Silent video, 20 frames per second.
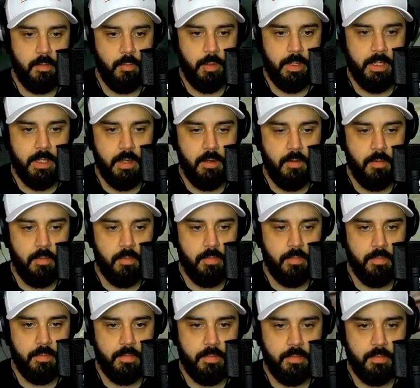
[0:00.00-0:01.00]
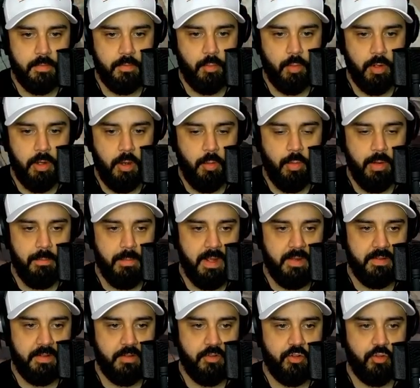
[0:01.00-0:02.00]
go. So what are we
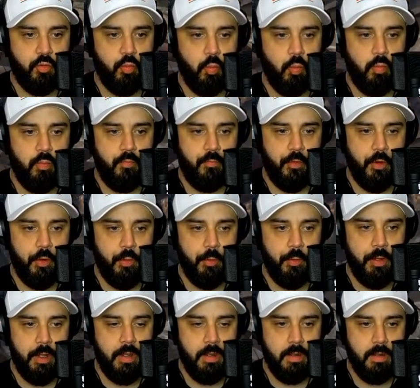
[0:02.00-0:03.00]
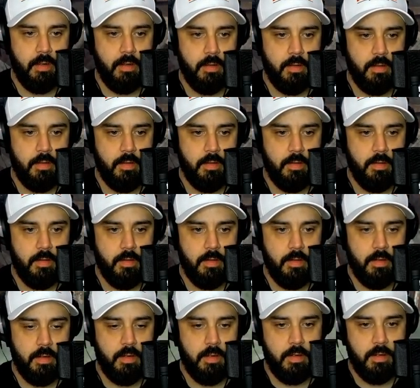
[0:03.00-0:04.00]
missing? Just food? Fuel and food.
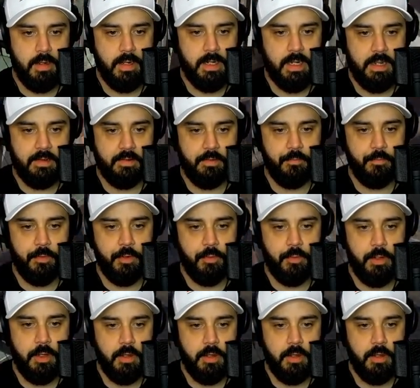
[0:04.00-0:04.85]
I got some food.